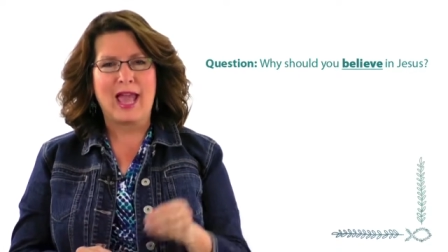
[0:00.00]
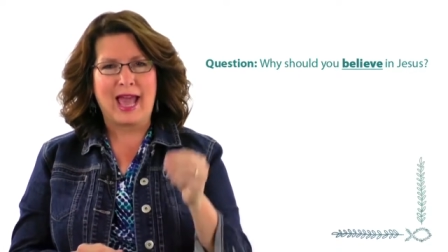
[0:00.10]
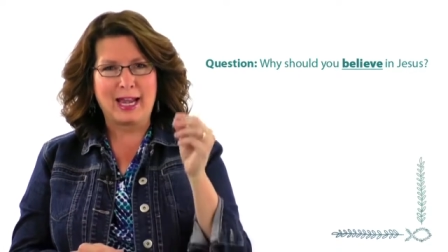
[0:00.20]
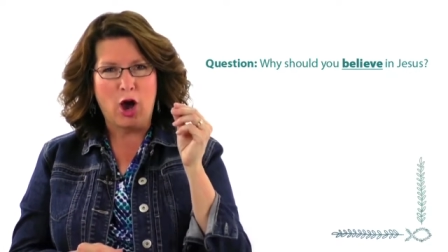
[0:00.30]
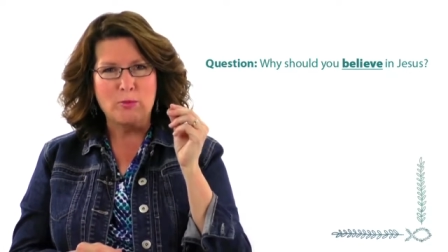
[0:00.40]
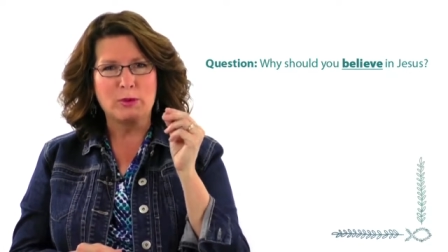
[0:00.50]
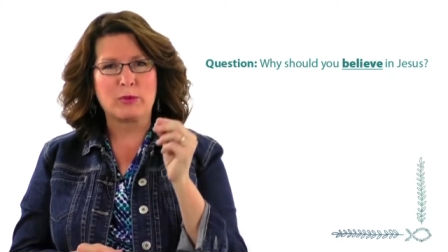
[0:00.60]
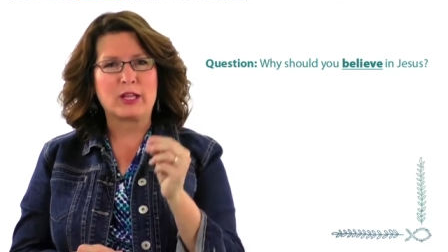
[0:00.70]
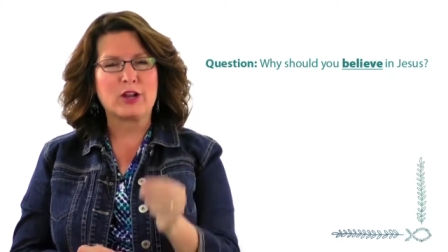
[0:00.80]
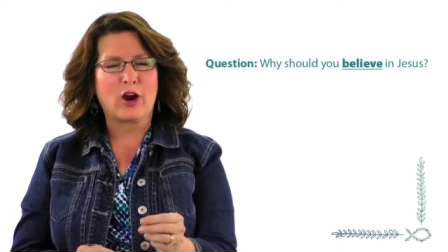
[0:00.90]
And I hope it
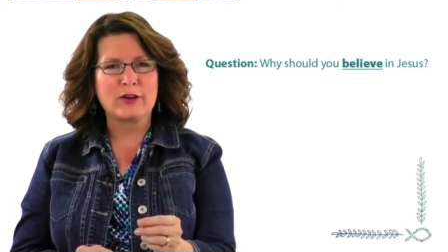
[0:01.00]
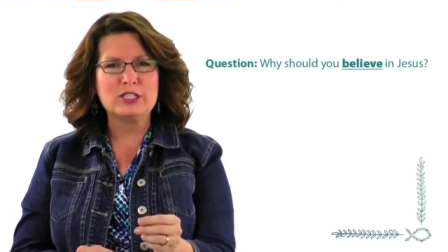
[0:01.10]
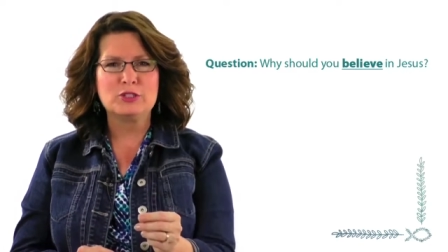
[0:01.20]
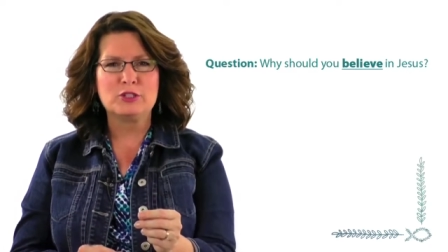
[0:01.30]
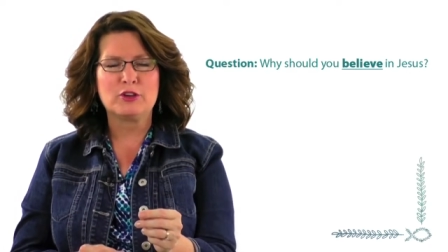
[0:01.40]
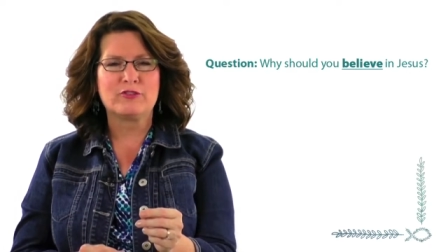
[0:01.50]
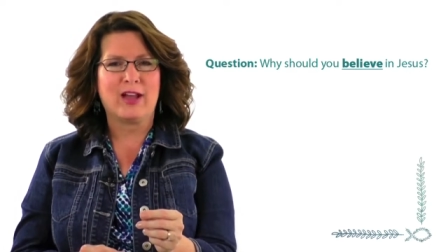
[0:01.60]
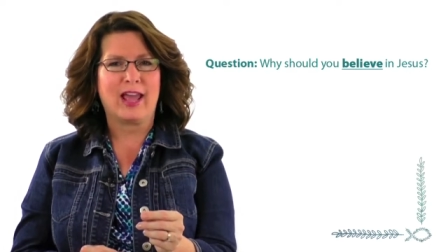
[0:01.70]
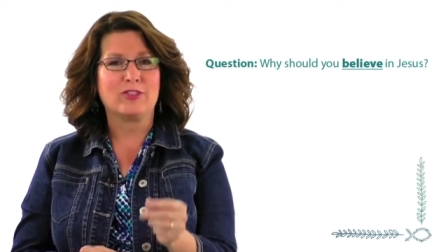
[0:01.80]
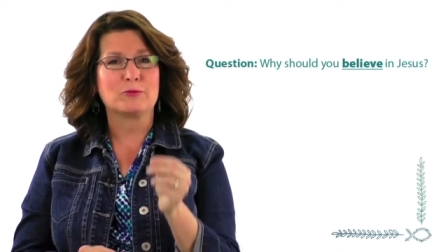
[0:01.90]
will encourage you in your
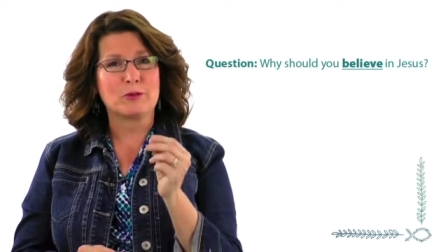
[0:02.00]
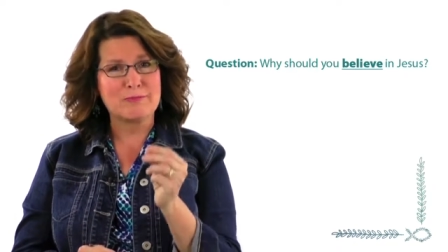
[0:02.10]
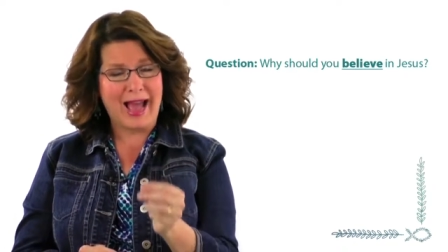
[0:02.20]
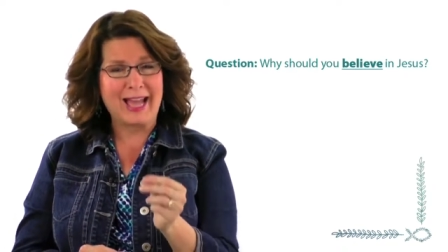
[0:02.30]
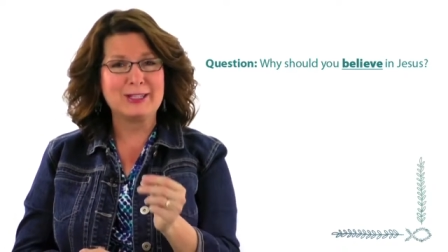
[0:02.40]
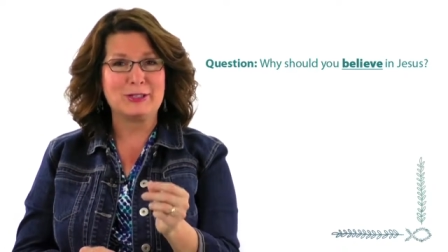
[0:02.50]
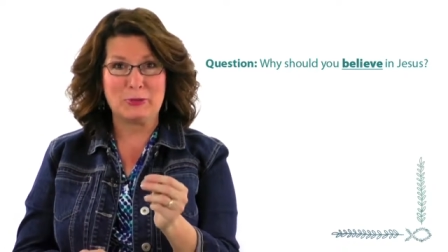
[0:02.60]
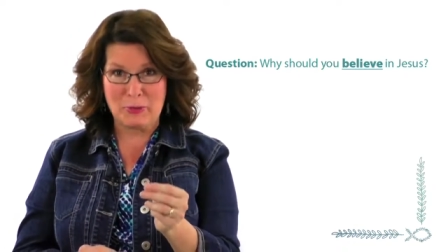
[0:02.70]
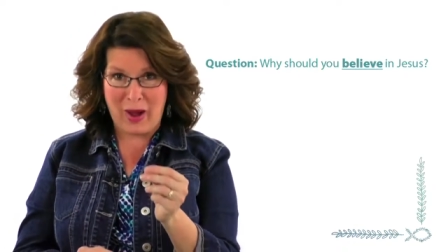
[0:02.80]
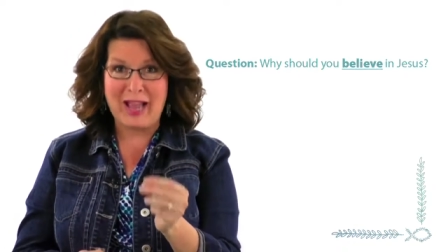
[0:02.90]
faith and remind
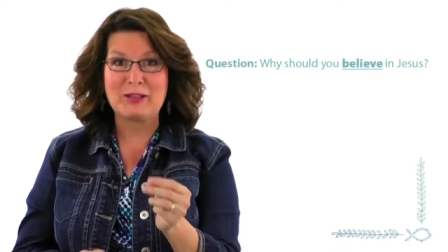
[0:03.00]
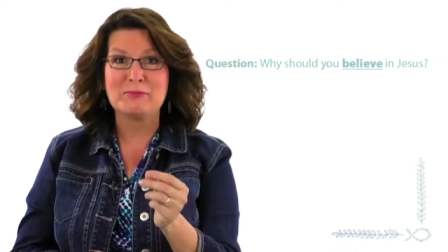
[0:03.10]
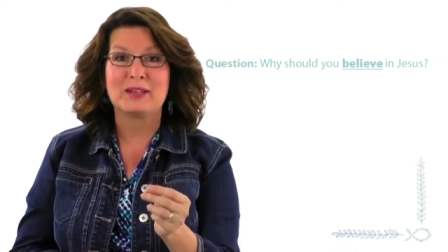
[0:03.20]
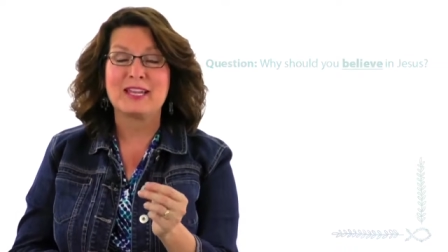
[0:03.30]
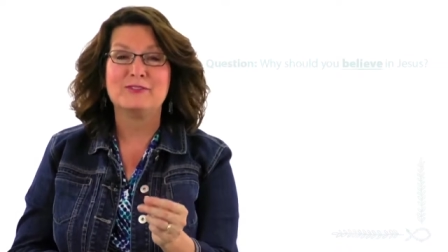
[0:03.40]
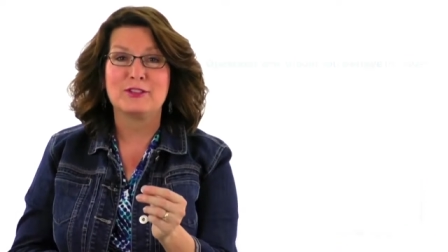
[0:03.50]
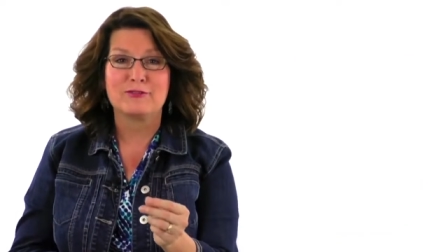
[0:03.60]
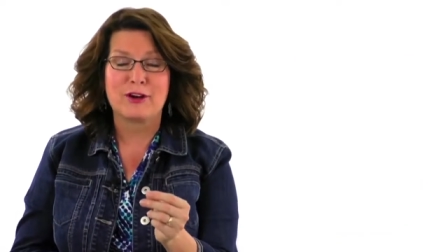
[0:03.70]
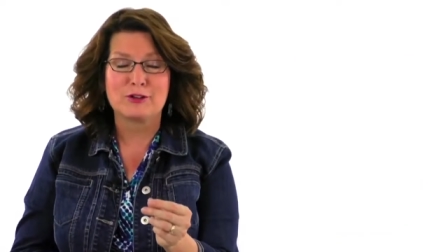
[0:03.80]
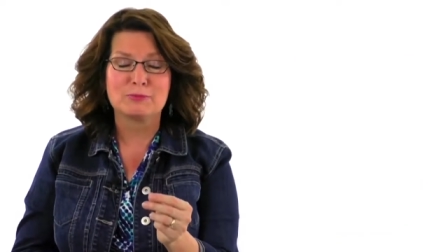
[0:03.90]
you why you believed in the
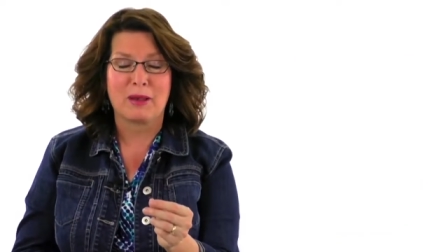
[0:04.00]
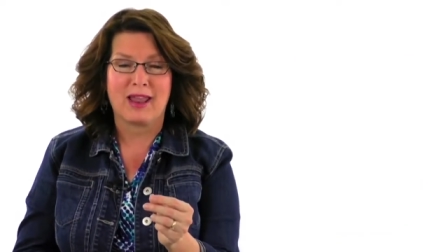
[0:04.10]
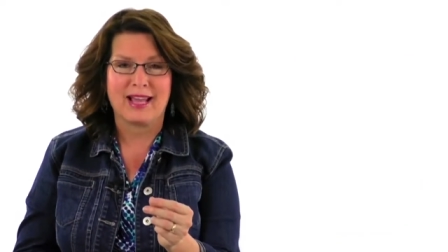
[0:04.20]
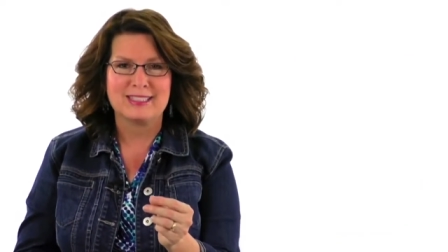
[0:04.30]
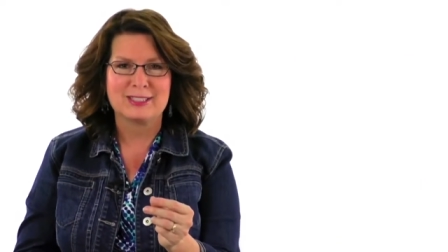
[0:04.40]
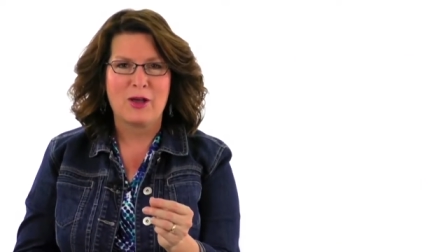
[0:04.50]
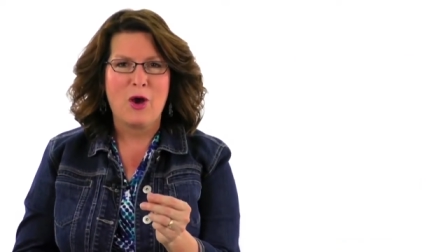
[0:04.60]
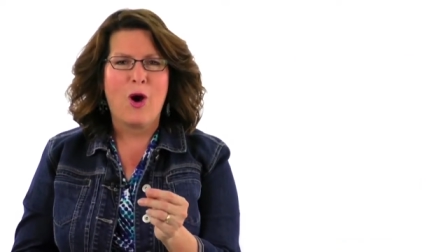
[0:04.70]
first place,